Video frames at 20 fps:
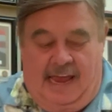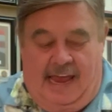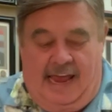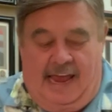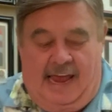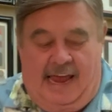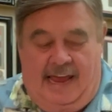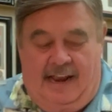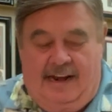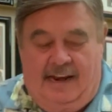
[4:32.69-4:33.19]

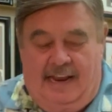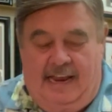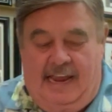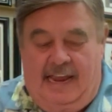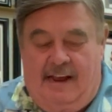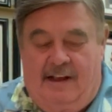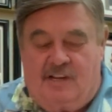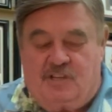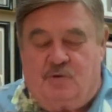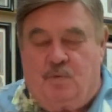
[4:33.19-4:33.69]
And
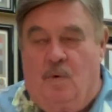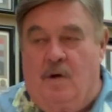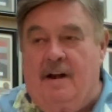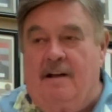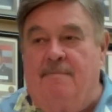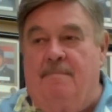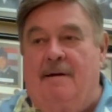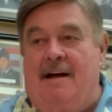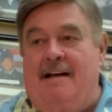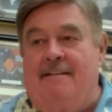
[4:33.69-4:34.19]
he is one
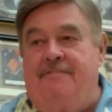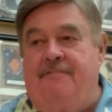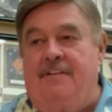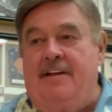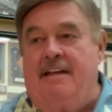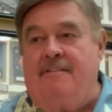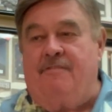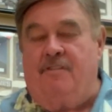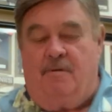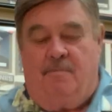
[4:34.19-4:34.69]
of my
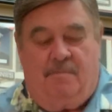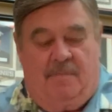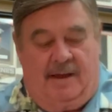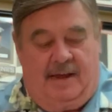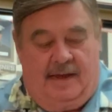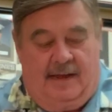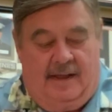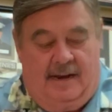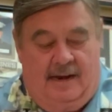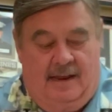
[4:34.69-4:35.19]
favorite
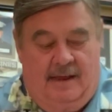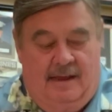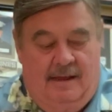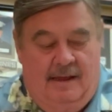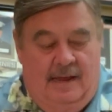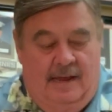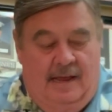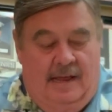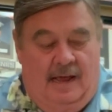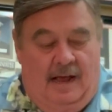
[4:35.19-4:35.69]
men
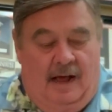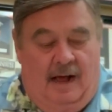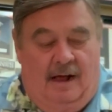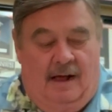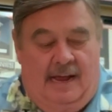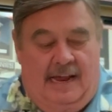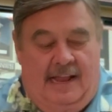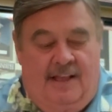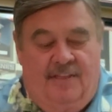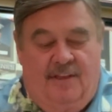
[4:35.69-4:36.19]

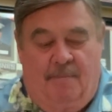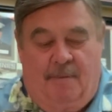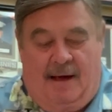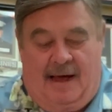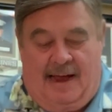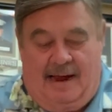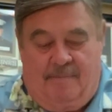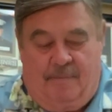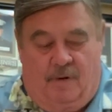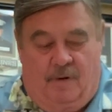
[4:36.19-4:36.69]
uh, in the
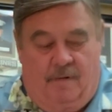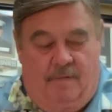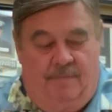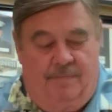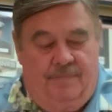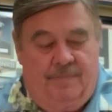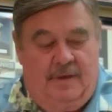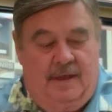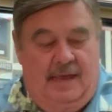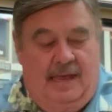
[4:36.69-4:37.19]

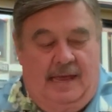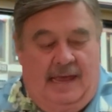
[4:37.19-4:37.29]
Bible.